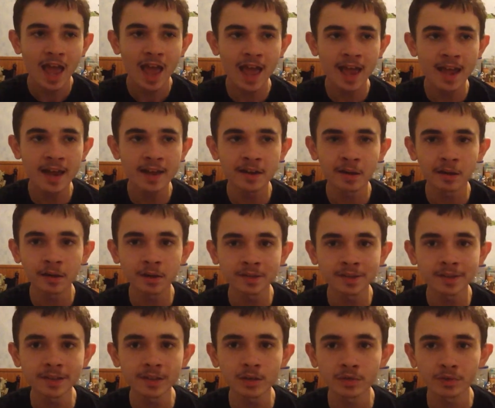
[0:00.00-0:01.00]
And
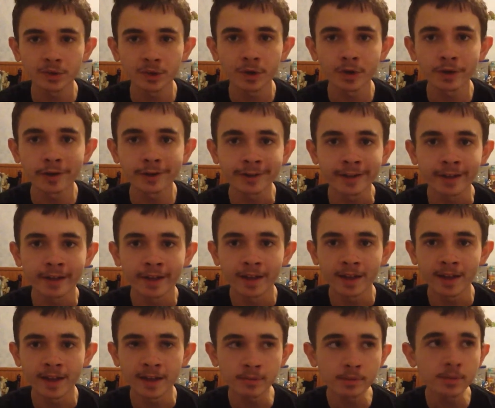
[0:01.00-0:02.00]
honestly, overall,
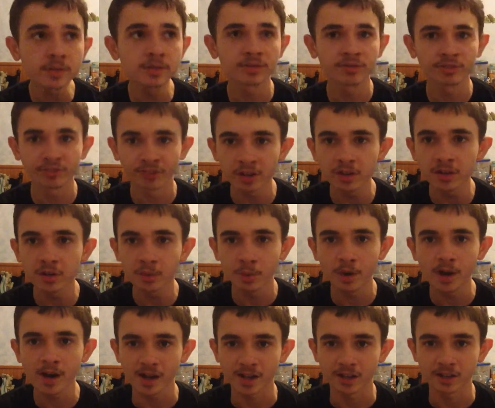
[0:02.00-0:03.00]
it was fun to
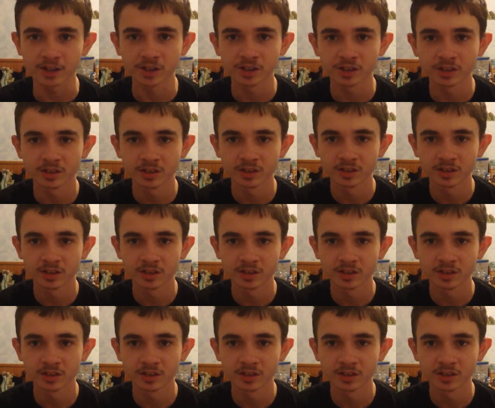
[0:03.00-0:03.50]
watch.